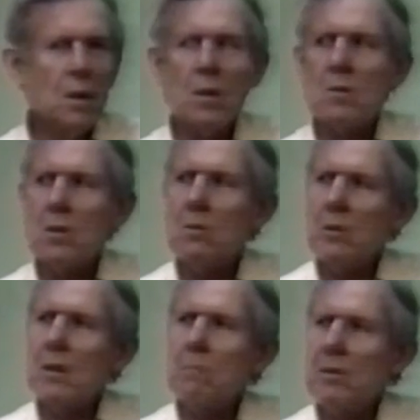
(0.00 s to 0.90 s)
Until
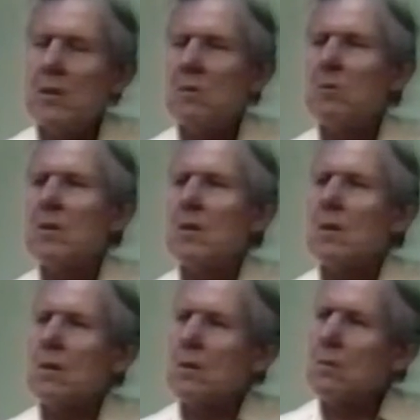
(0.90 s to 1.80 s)
we have peace with
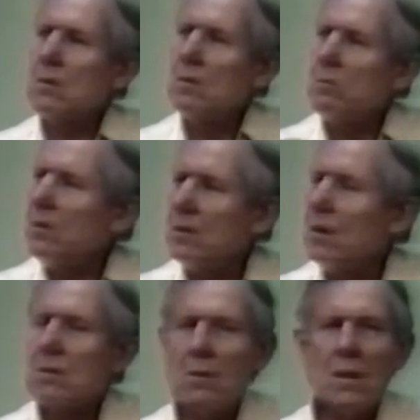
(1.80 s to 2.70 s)
the earth, we're
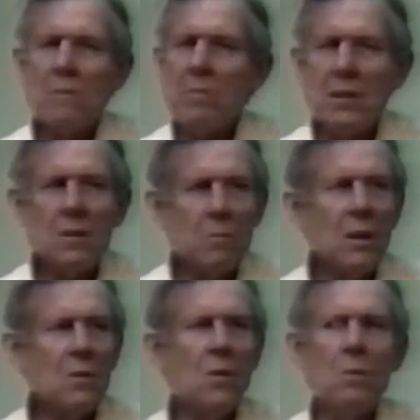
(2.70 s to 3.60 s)
not going to have peace
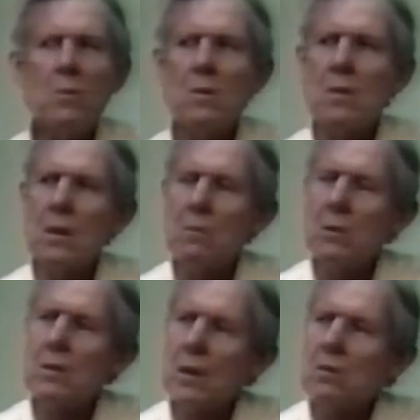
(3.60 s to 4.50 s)
among humans, and
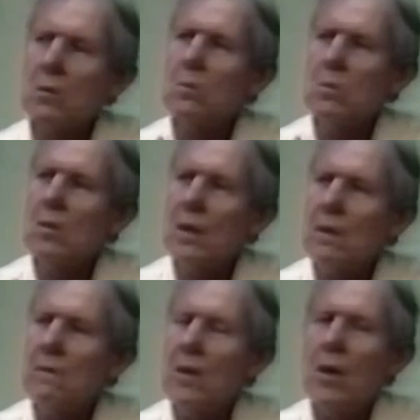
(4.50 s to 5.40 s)
we're not going to
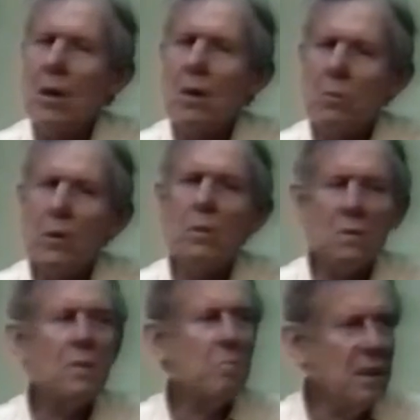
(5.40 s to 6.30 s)
have a
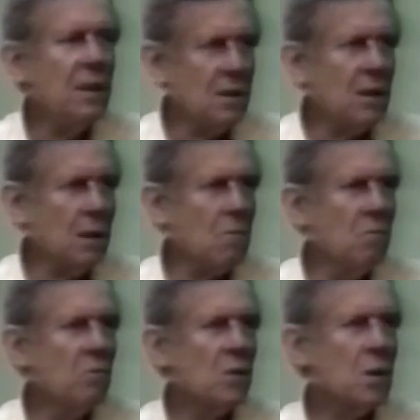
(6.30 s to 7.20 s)
world of plenty
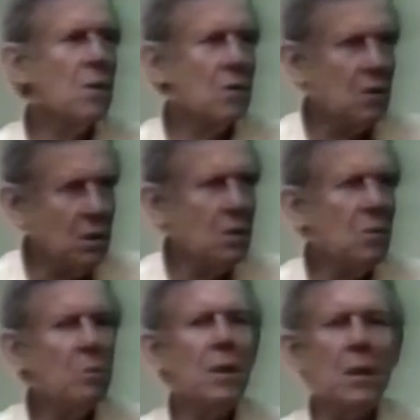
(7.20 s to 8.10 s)

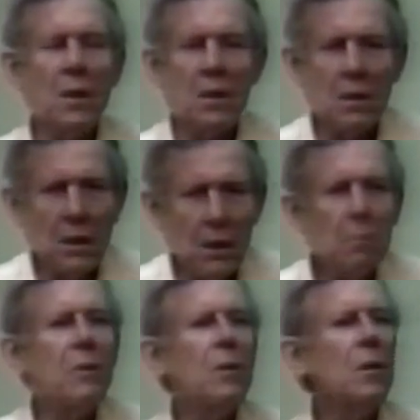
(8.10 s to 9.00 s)
until we
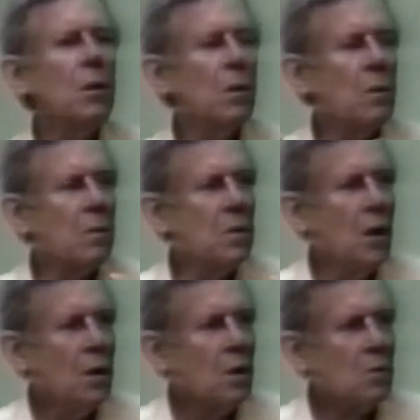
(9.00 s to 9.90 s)
enable the earth
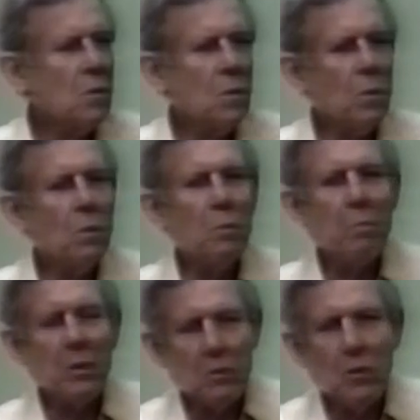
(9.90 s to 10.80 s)
to
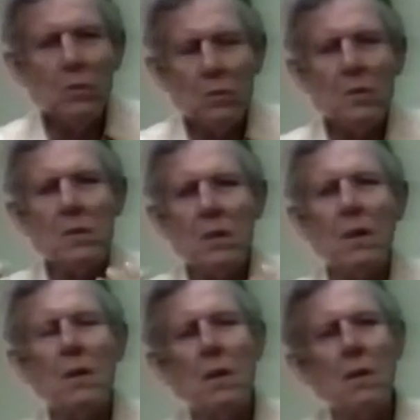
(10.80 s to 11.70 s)
produce,
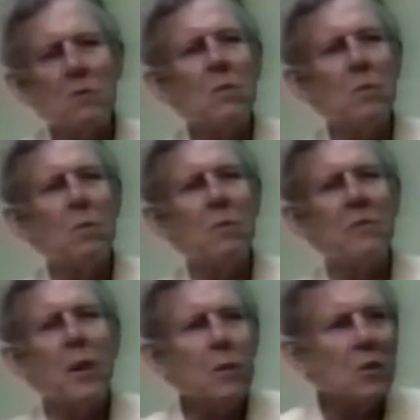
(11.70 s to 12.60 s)
to
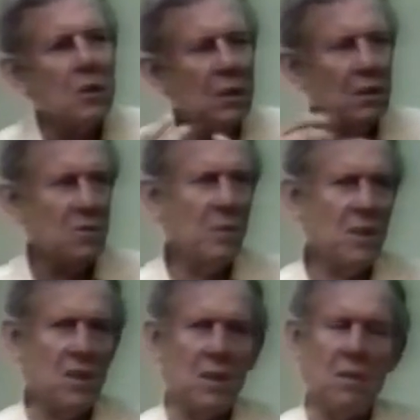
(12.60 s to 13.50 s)
flourish in its
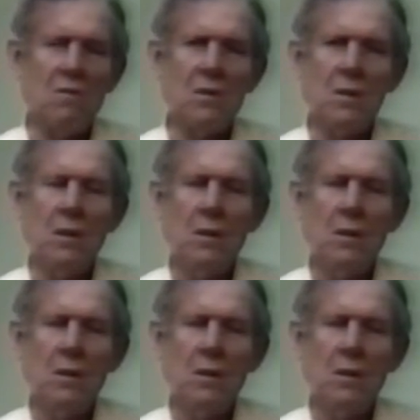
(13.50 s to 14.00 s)
richness.